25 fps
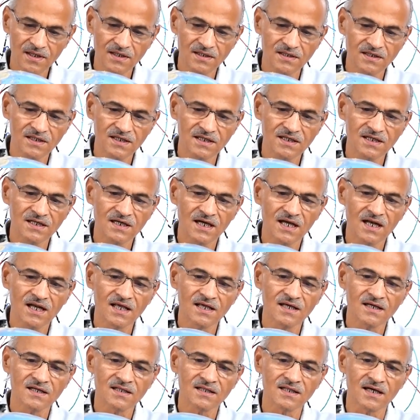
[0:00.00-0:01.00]
they
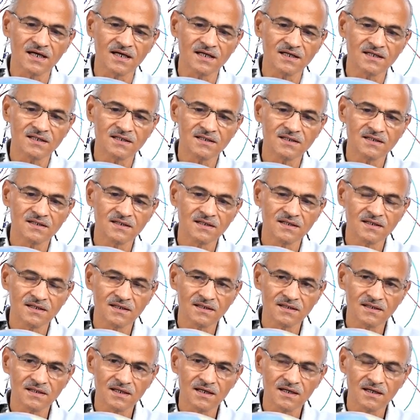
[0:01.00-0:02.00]
declare that
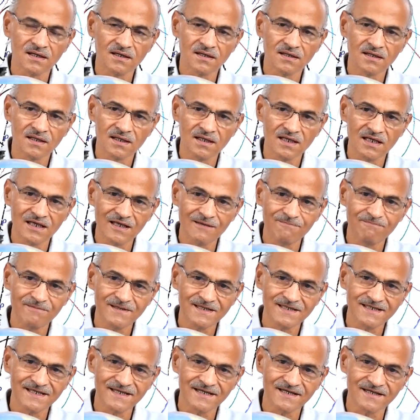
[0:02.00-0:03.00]
the
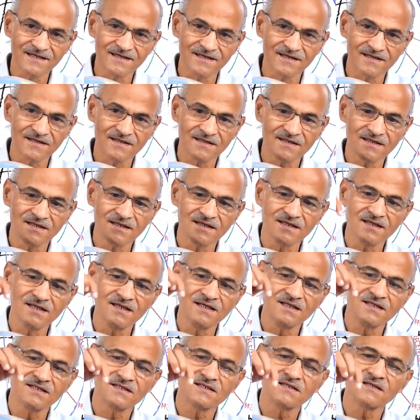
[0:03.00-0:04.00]
epicenter
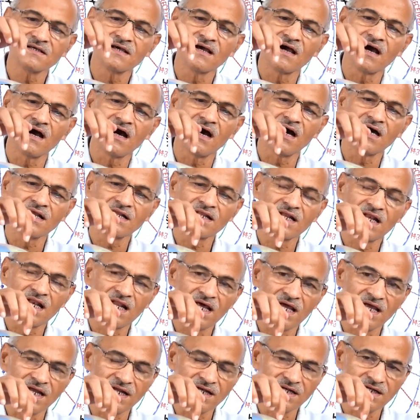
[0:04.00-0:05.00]
is on a
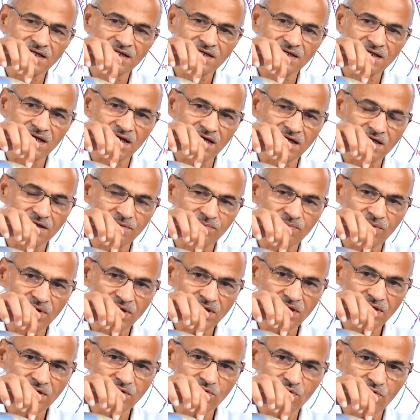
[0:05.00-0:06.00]
land at a
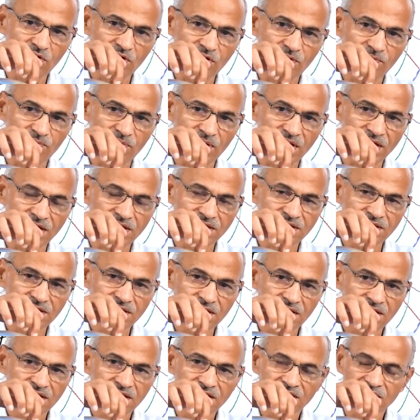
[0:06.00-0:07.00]
particular place,
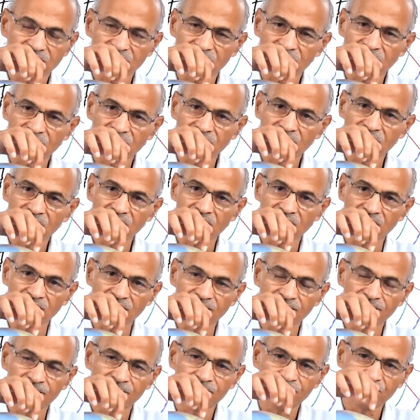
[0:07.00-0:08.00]

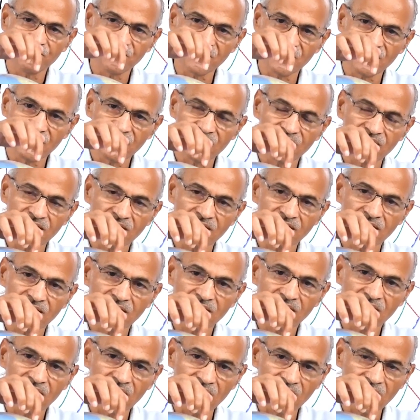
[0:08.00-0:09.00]
certainly there
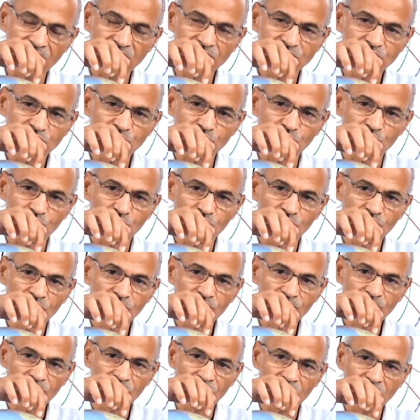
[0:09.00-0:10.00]
also
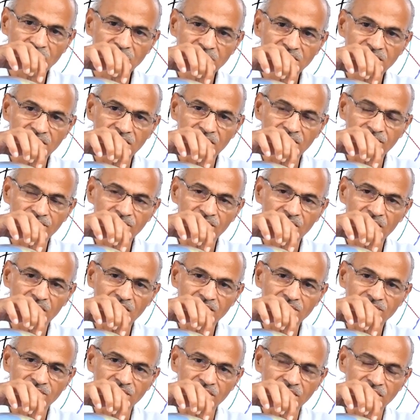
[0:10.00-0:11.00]
might have
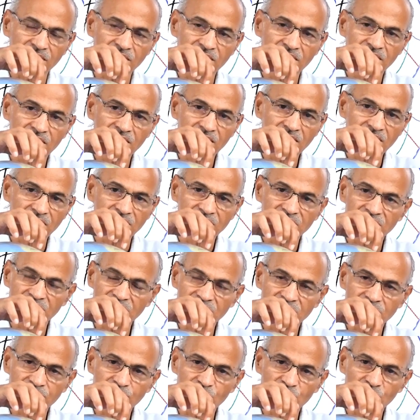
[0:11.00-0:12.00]
not been a
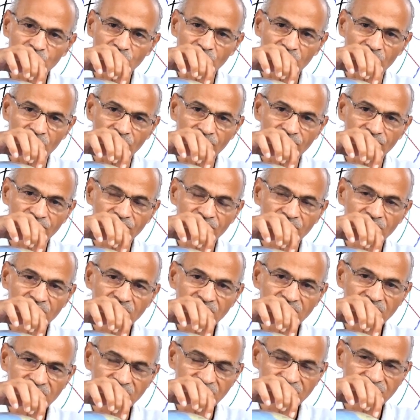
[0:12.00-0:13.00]
seismograph
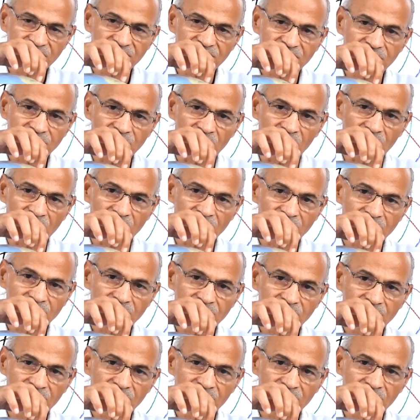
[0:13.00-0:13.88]
installed.